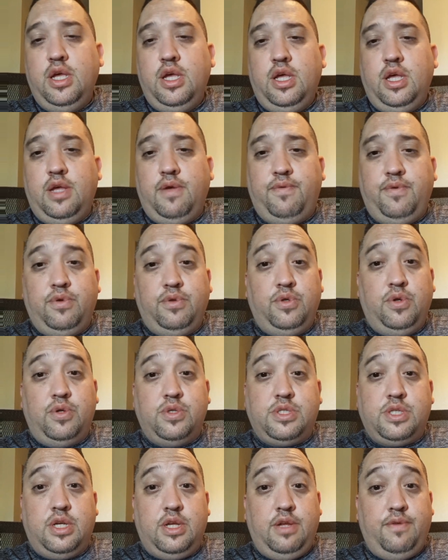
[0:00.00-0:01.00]
if you'll
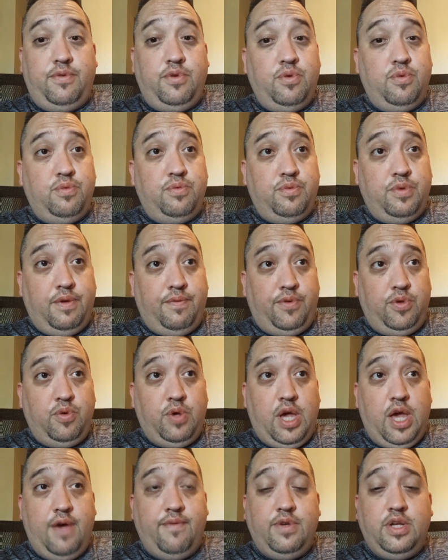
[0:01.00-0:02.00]
notice, if you
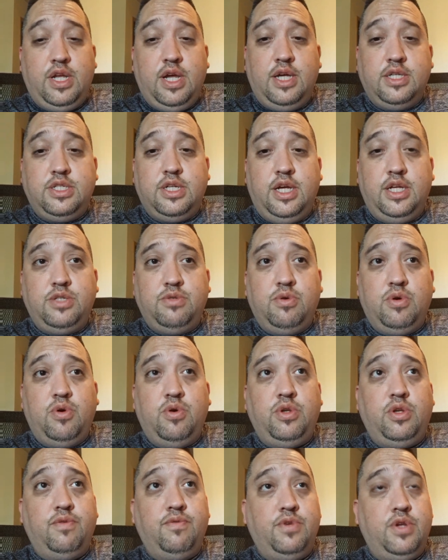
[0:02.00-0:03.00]
have a Dodge Nitro
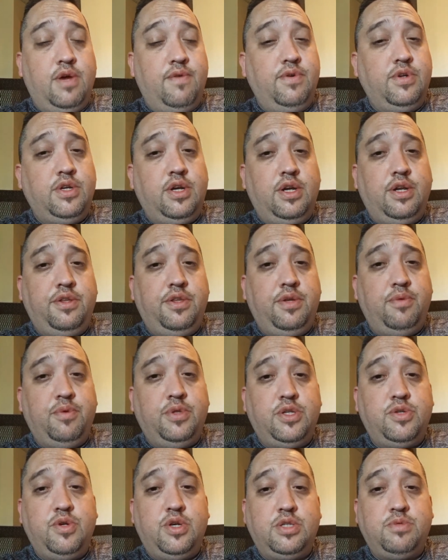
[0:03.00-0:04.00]
and you've never done anything with
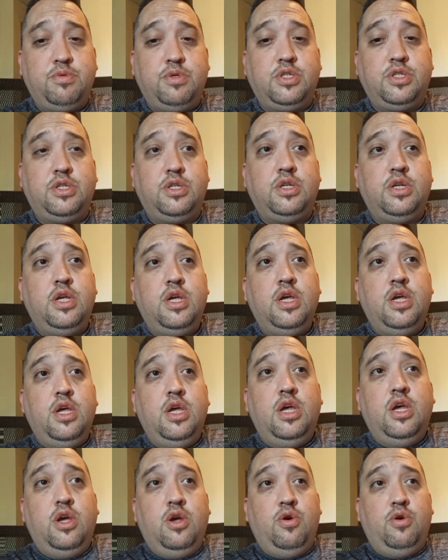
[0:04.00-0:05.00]
a transmission,
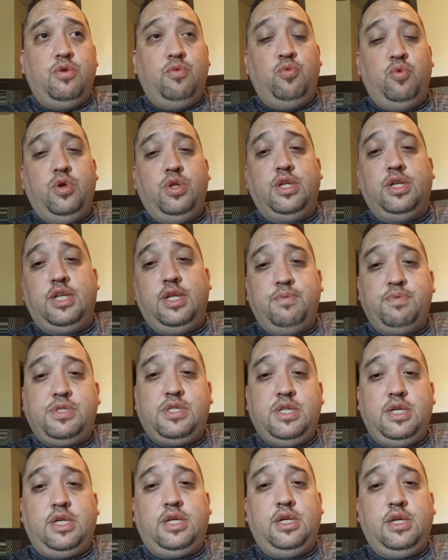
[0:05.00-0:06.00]
where the
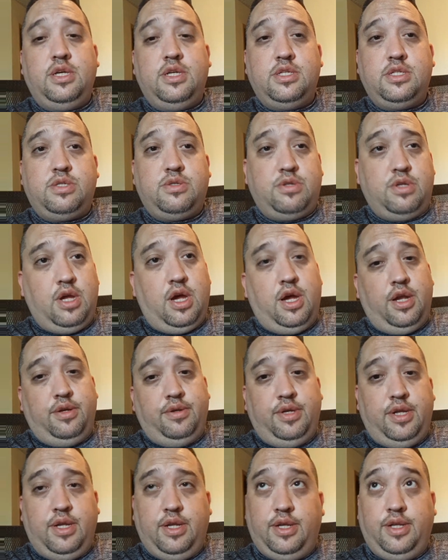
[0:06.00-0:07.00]
dipstick is
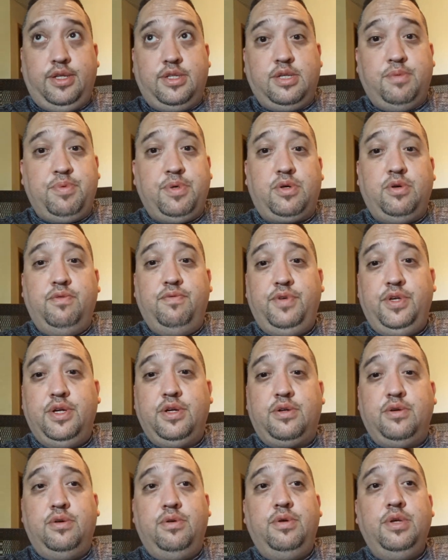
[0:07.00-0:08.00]
on any typical
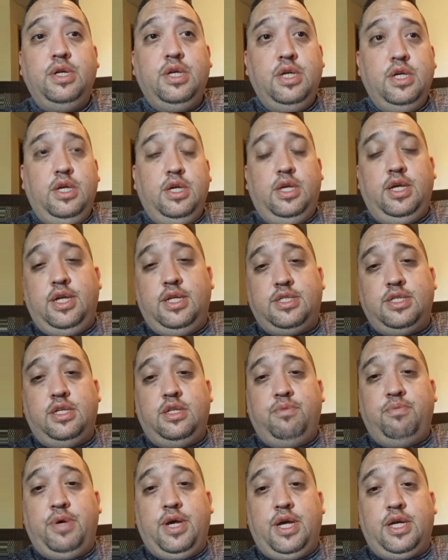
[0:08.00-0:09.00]
vehicle, it's in
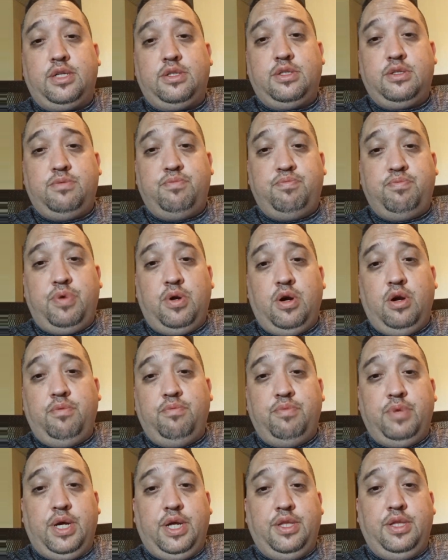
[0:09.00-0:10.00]
the back part
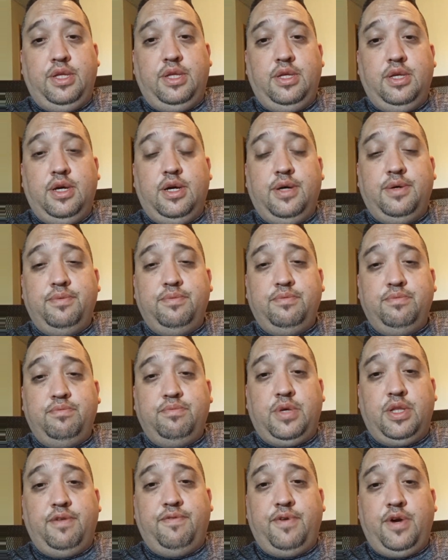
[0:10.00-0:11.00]
by the
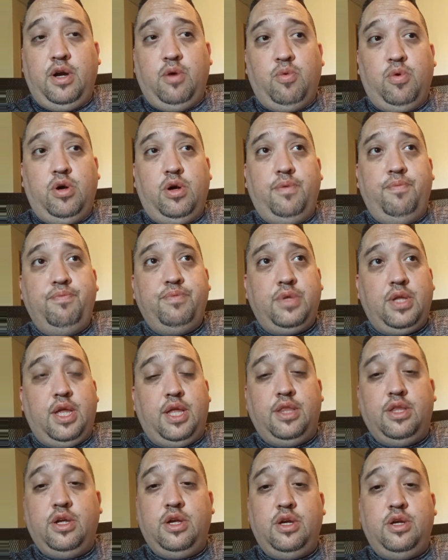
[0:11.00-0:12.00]
firewall,
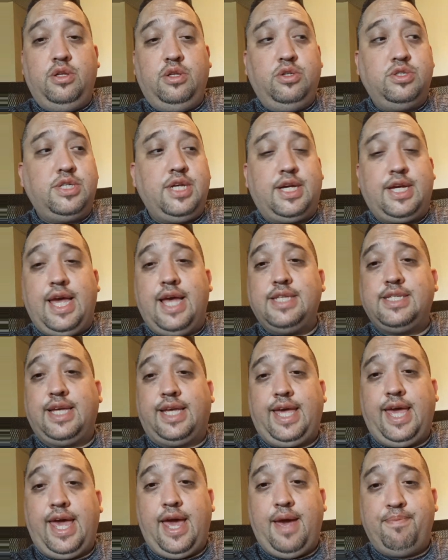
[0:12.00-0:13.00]
and it looks like it has a
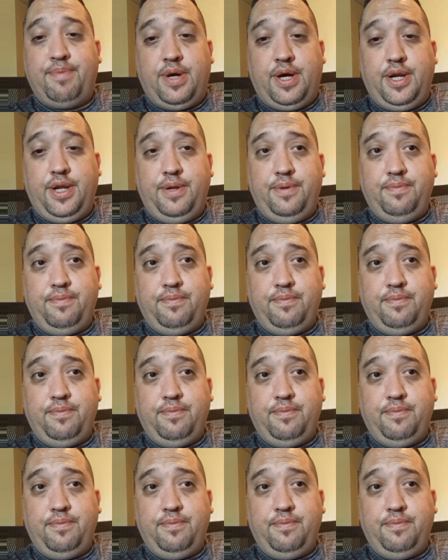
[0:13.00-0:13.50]
cap on it.